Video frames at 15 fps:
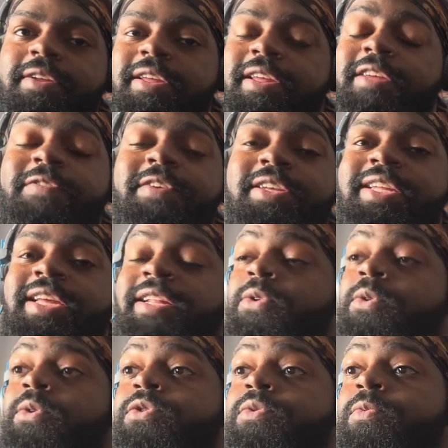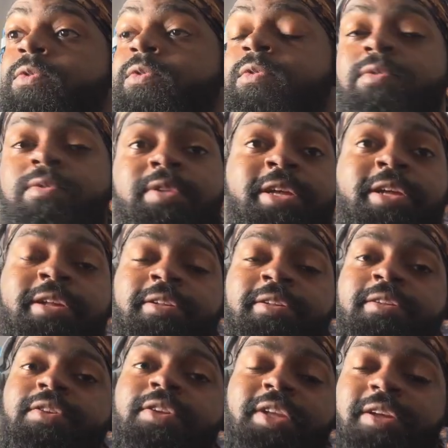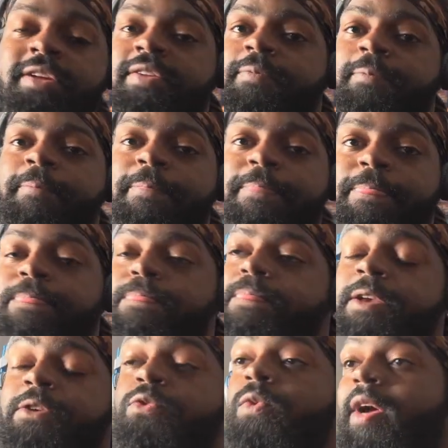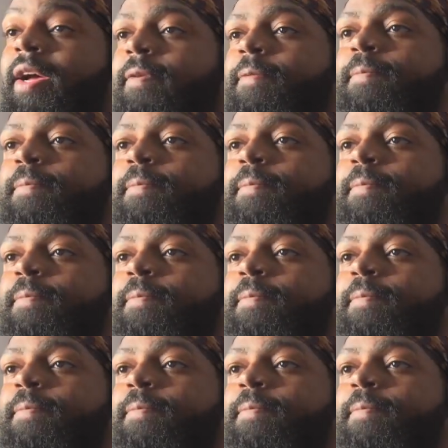it's that noticeable, then yeah, that's why.